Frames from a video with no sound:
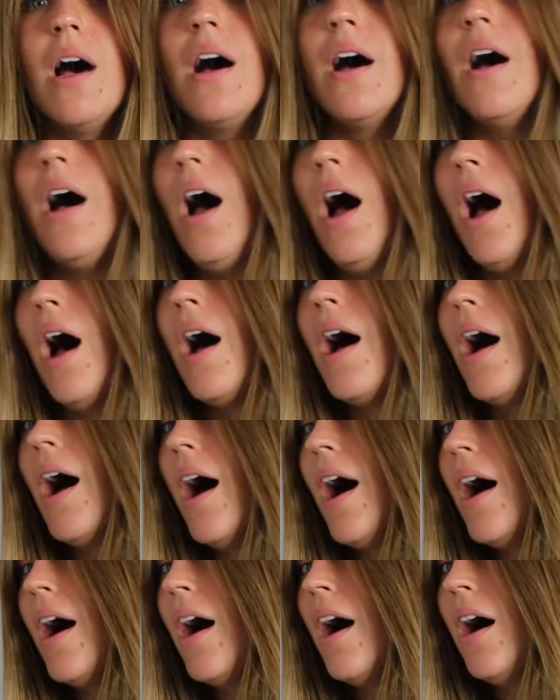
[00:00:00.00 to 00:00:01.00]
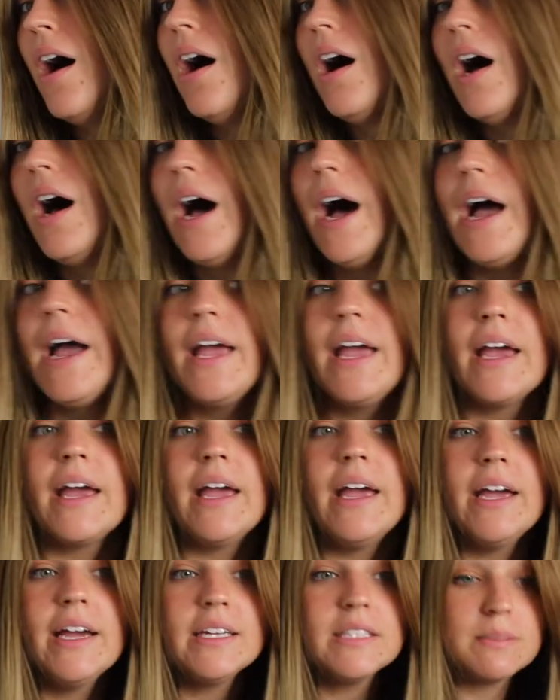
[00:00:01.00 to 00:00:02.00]
I
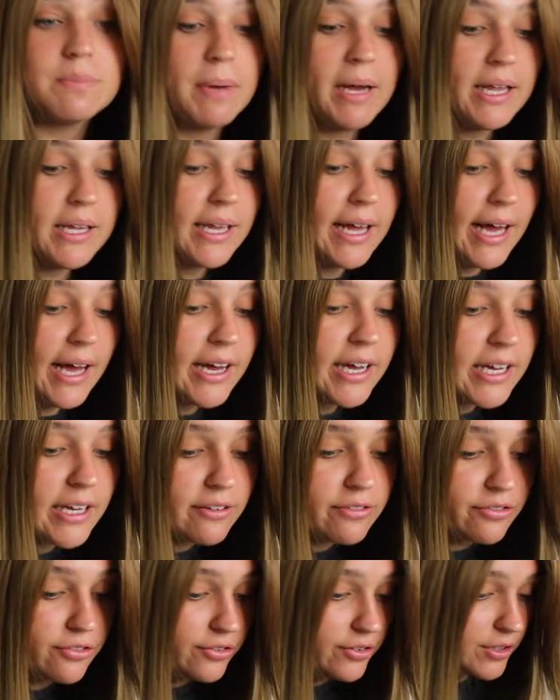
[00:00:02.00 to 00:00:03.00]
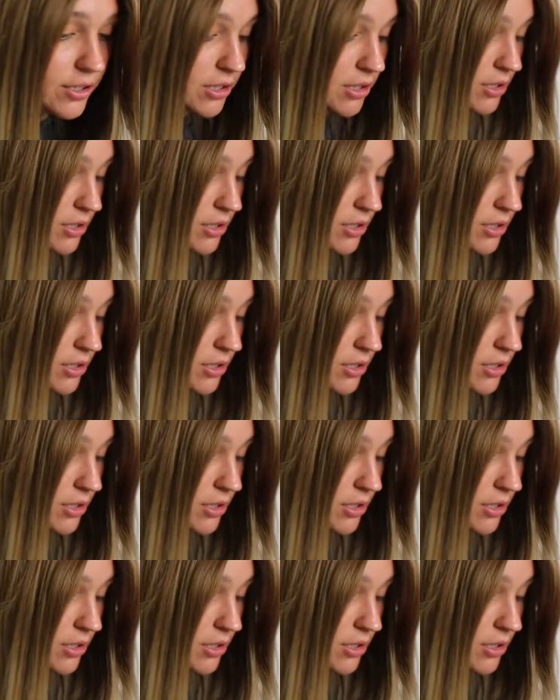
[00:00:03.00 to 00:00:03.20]
hate my life.